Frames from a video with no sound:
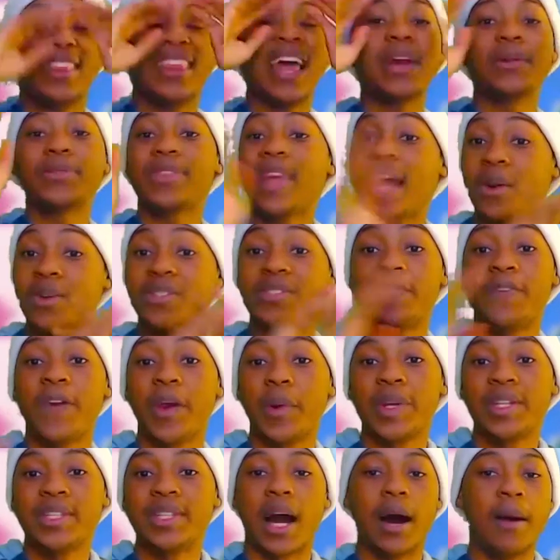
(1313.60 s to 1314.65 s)
That was
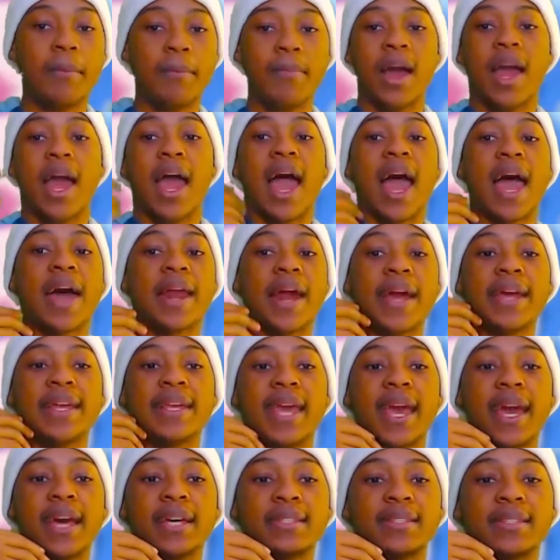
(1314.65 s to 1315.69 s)
very dumb, and I
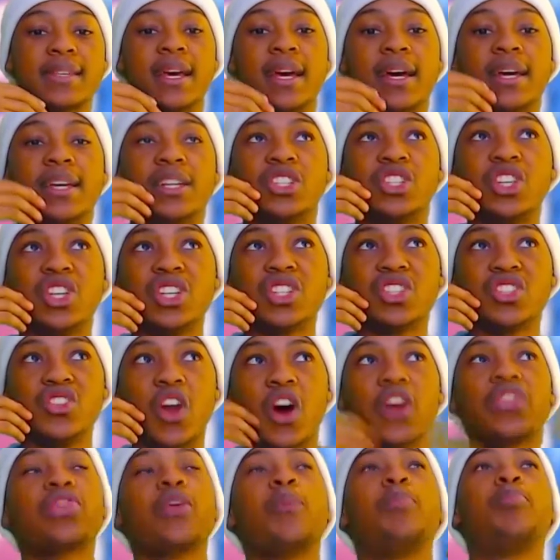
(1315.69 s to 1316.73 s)
guess she is
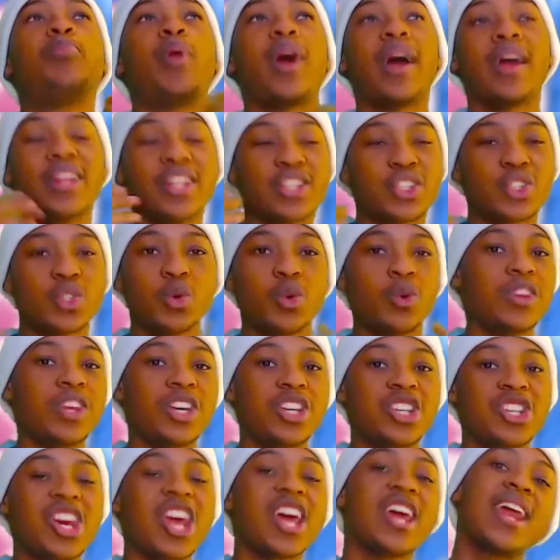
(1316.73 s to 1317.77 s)
not the brightest tool in
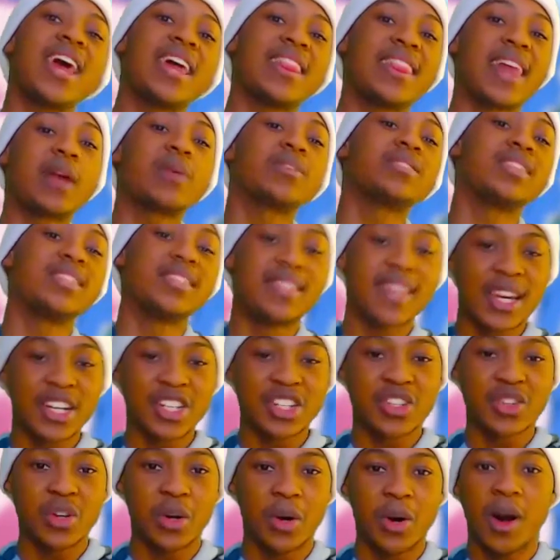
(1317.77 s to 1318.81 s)
the shed, and that was
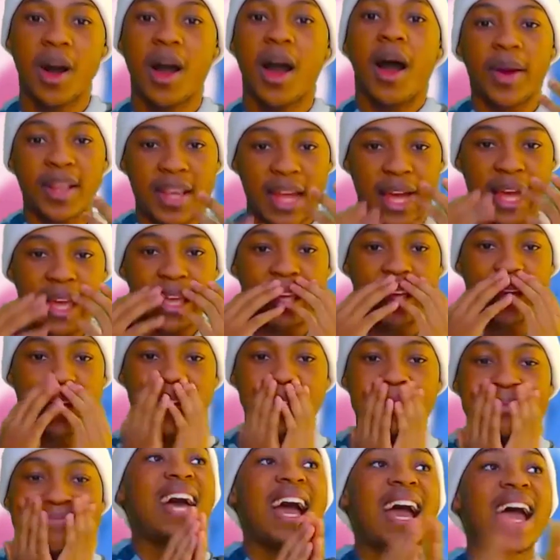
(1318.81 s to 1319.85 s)
intentional. But like,
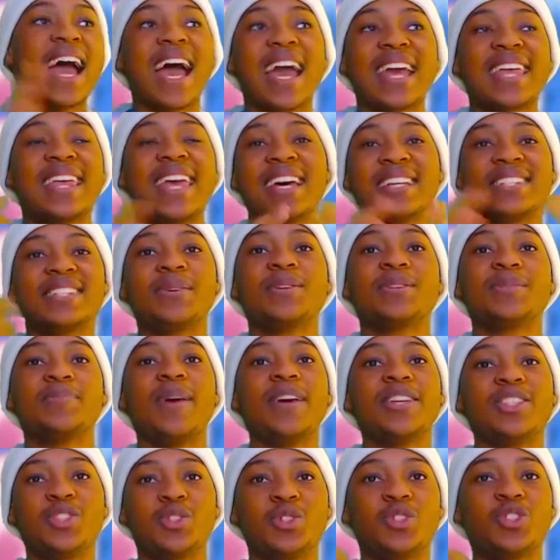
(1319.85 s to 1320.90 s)
I guess it was
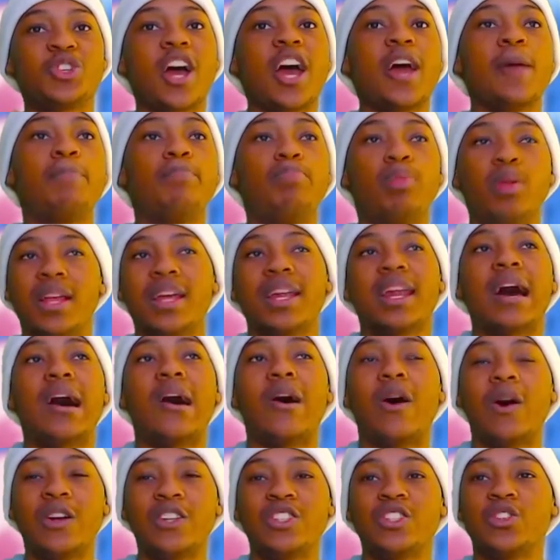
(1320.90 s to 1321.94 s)
meant to try and pull at
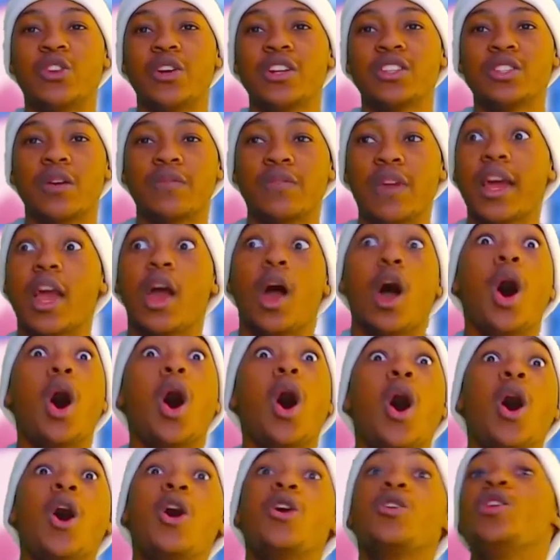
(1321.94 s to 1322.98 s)
our heartstrings of like,
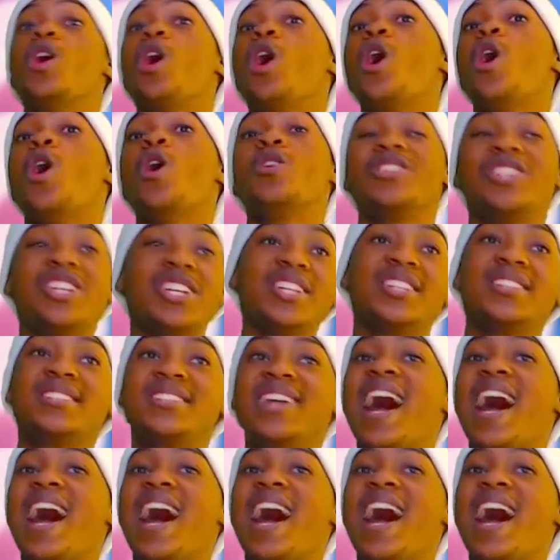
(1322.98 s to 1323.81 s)
oh no, she's